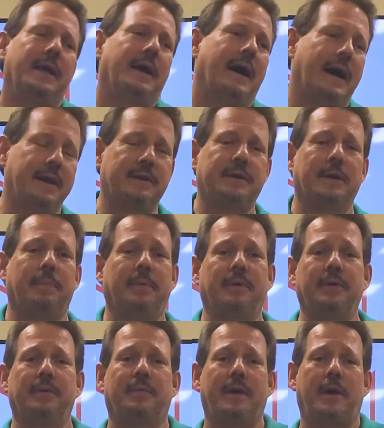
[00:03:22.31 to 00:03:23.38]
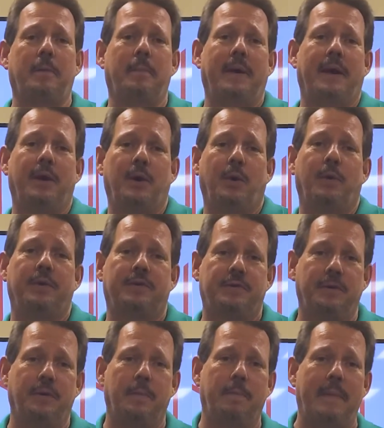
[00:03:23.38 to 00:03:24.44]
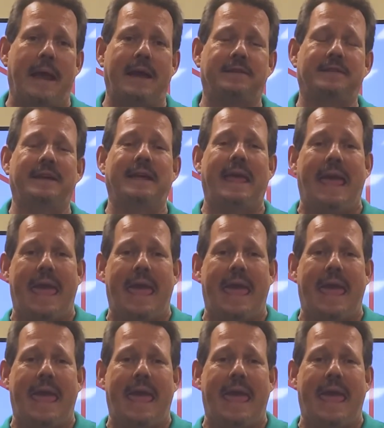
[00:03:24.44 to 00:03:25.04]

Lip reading: I typically recommend going to a masking